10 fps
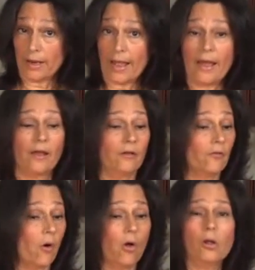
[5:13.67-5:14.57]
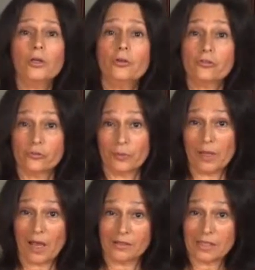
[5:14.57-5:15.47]
have all your
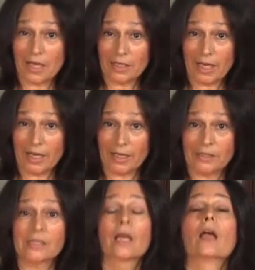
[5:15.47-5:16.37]
supplies on hand